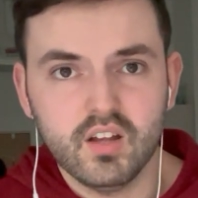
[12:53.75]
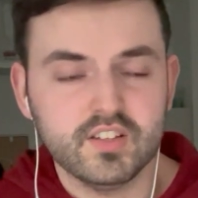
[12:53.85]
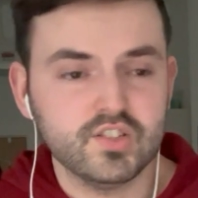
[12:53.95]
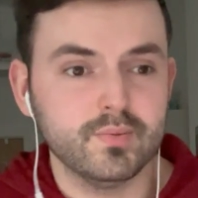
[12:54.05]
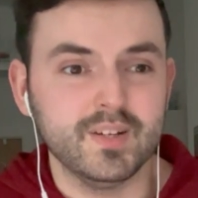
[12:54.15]

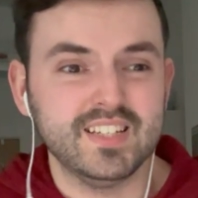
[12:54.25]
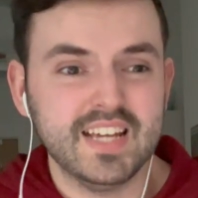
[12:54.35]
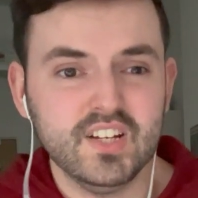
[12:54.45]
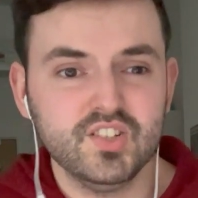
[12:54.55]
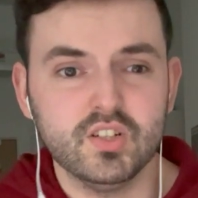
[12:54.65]
The
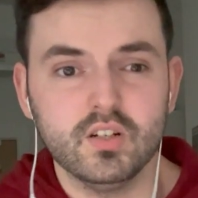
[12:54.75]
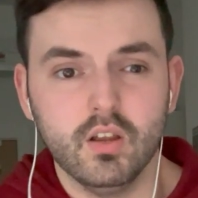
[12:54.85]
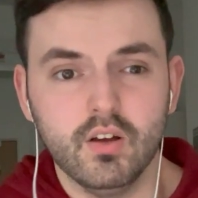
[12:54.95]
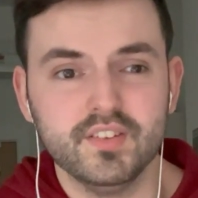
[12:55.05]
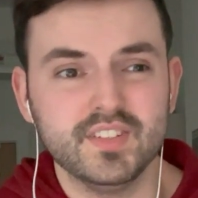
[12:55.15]
instrumentation a
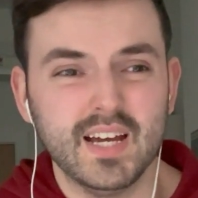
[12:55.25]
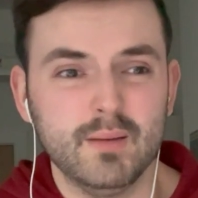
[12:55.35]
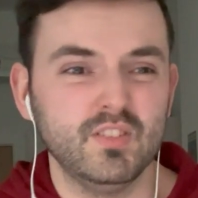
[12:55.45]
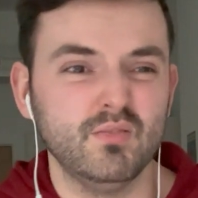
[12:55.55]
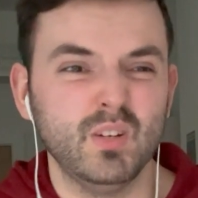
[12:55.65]
lot of the
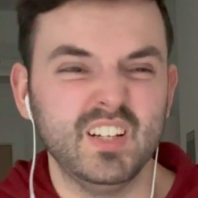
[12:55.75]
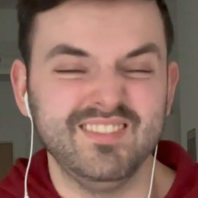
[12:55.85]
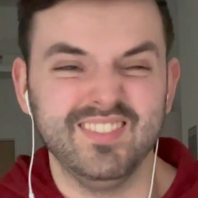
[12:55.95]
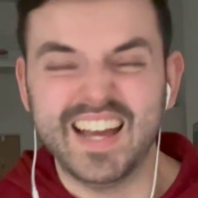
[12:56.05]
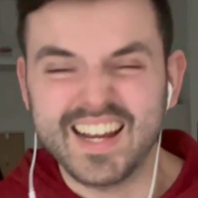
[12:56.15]
time is a
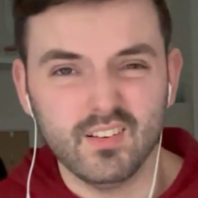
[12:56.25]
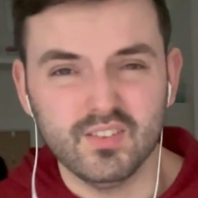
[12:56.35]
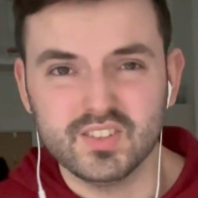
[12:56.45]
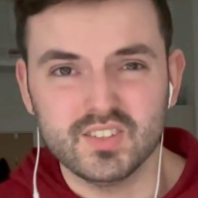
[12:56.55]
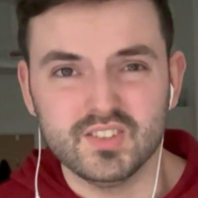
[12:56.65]
bit
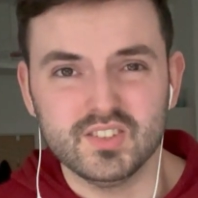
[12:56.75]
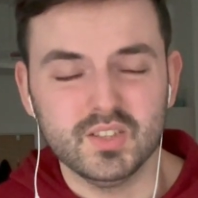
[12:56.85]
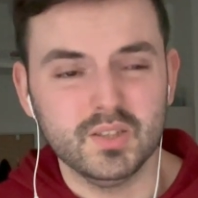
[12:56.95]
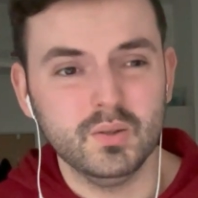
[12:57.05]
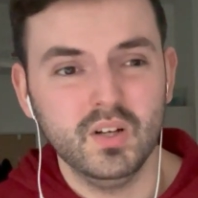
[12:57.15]
lackluster
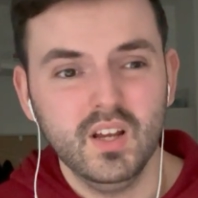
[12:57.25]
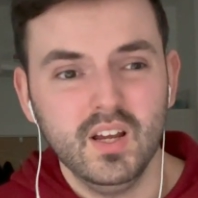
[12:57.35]
too.